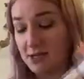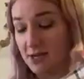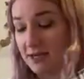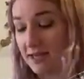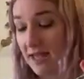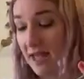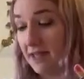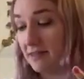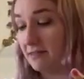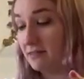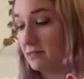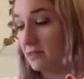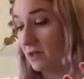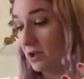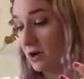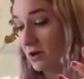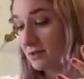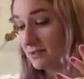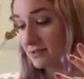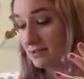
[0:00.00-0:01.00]
Again,
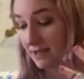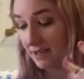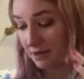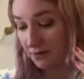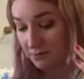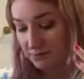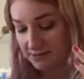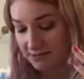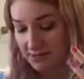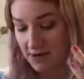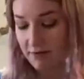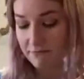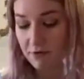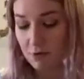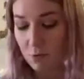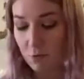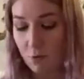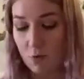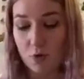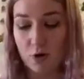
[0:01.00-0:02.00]
looks like it was
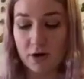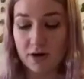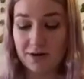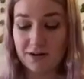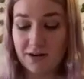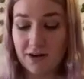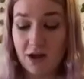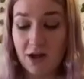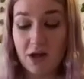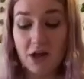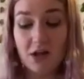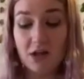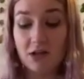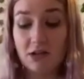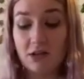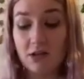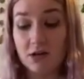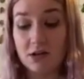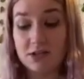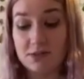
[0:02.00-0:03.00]
never worn.
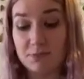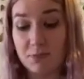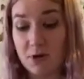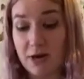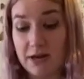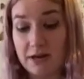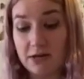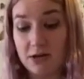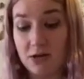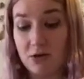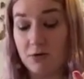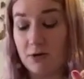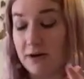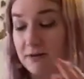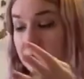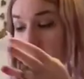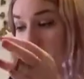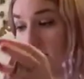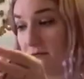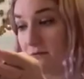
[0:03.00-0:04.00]
Looks brand new
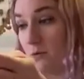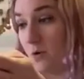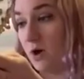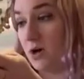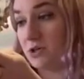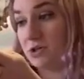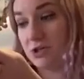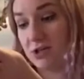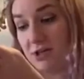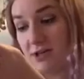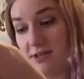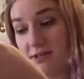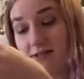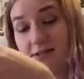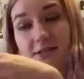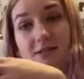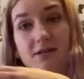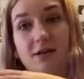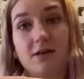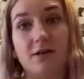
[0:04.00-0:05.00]
after I've washed
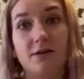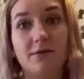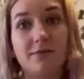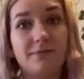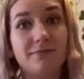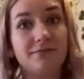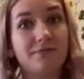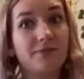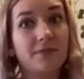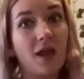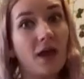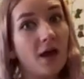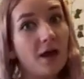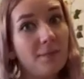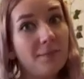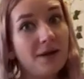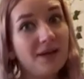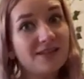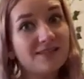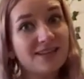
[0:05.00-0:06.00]
it, so
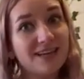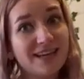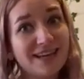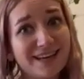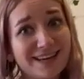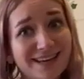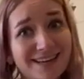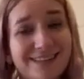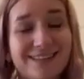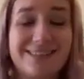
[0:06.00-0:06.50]
amazing.